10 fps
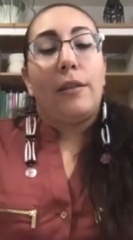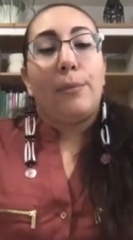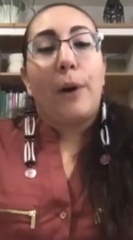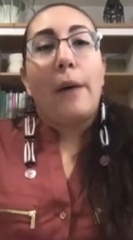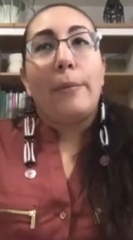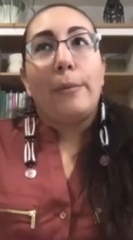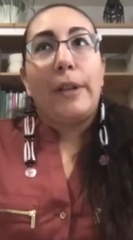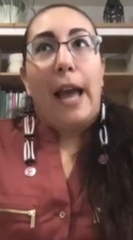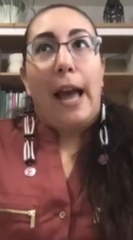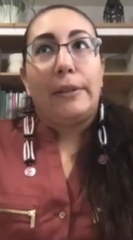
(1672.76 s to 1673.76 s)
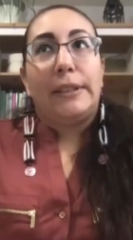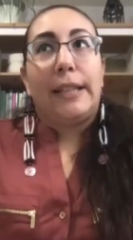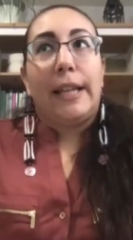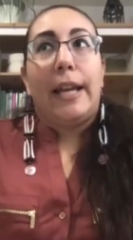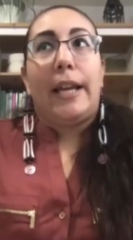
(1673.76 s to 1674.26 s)
probably I would
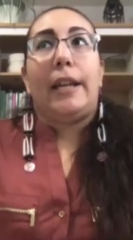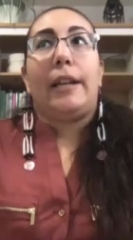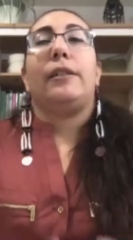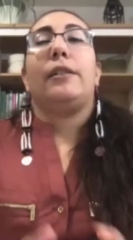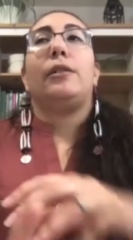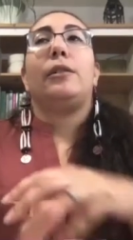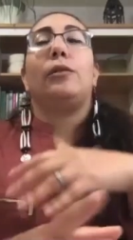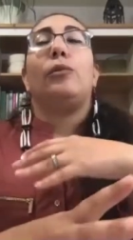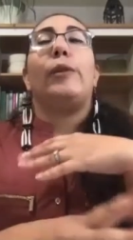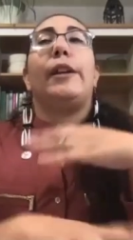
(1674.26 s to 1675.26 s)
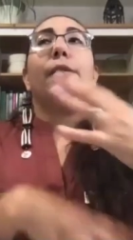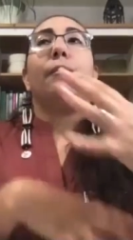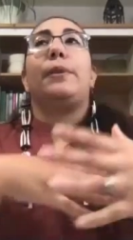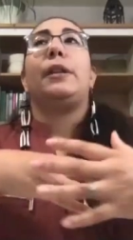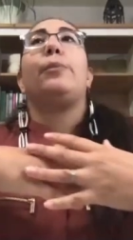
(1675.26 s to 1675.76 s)
say when
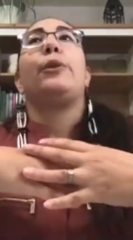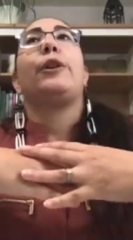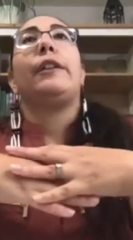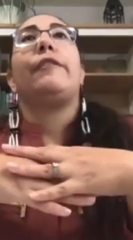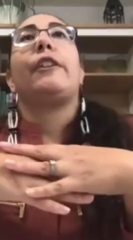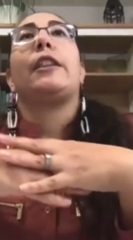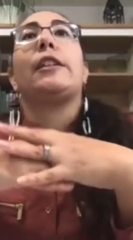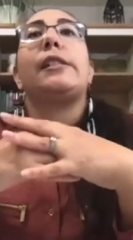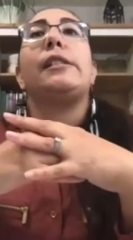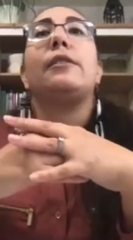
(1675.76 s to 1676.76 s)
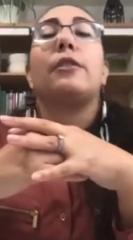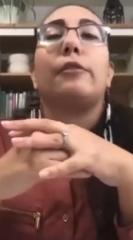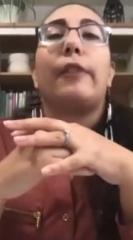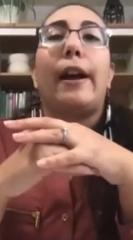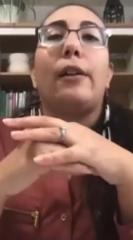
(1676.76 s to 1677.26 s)
people are living in the
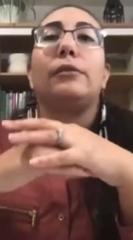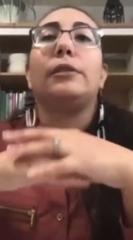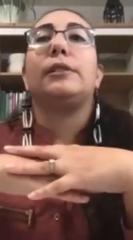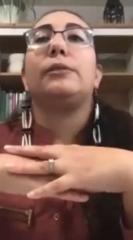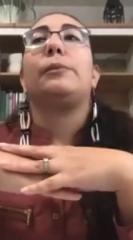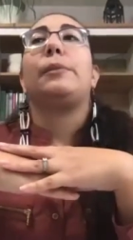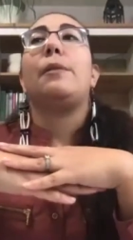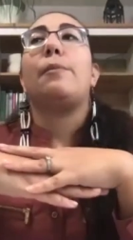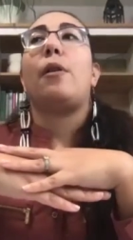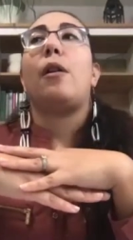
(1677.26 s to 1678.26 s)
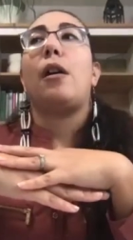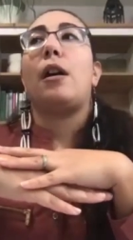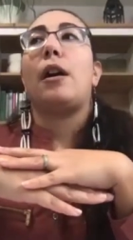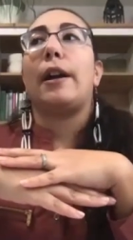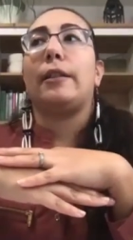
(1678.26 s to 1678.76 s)
seasonal rounds, when people
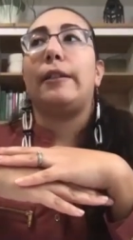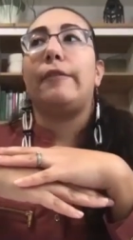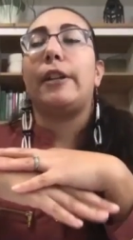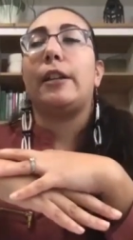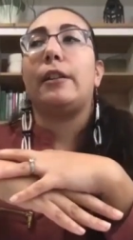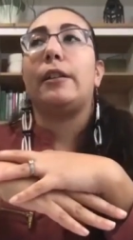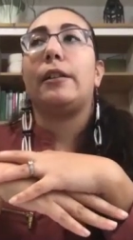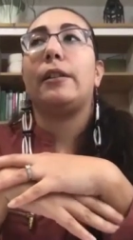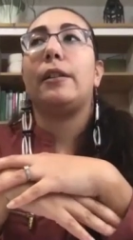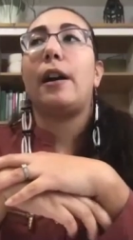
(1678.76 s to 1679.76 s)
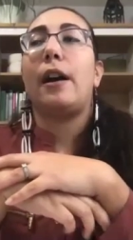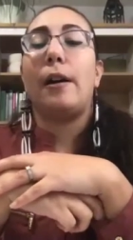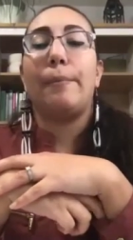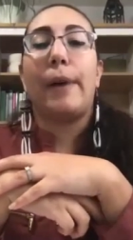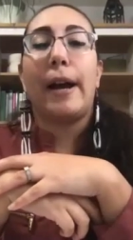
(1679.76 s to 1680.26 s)
are living
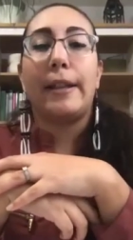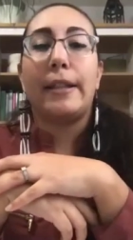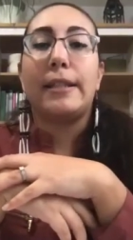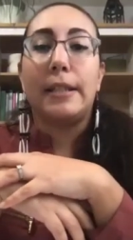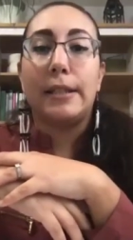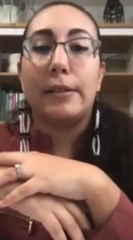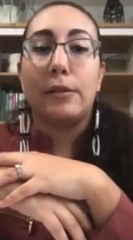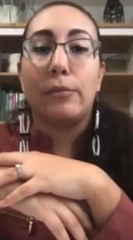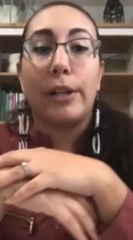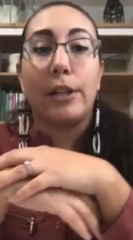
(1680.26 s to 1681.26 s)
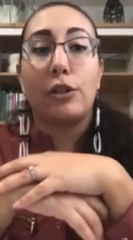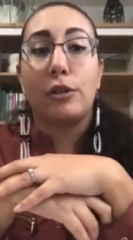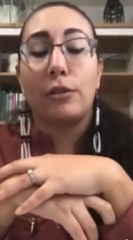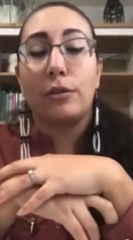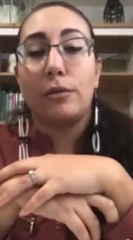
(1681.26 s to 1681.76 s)
um, by the seasons,
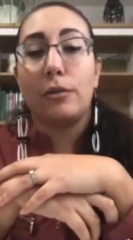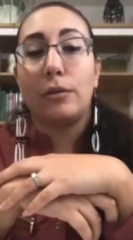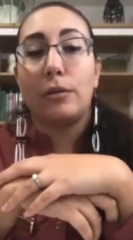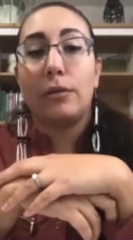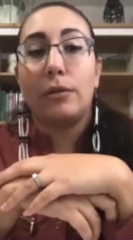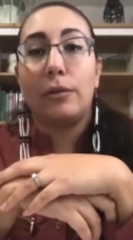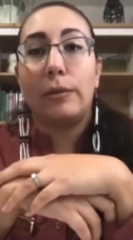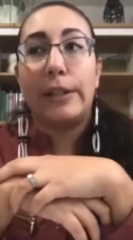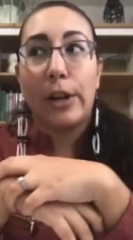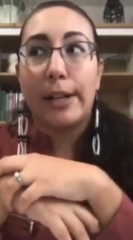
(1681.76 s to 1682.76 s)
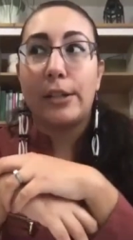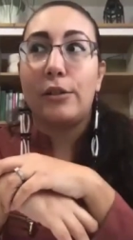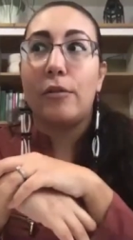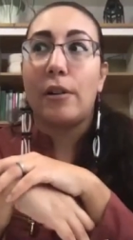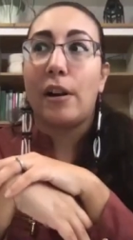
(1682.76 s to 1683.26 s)
which we try to
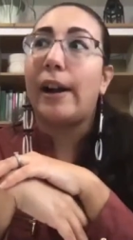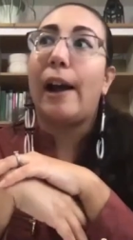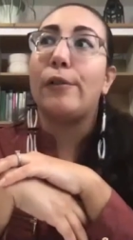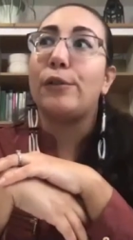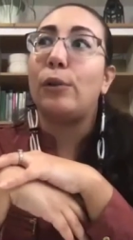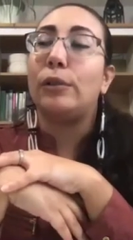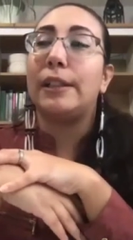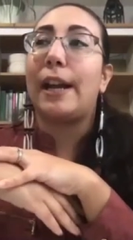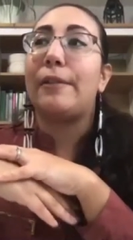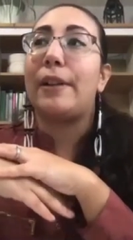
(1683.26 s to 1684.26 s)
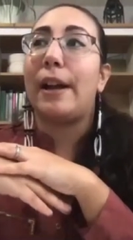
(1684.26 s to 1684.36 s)
do in our household, and I would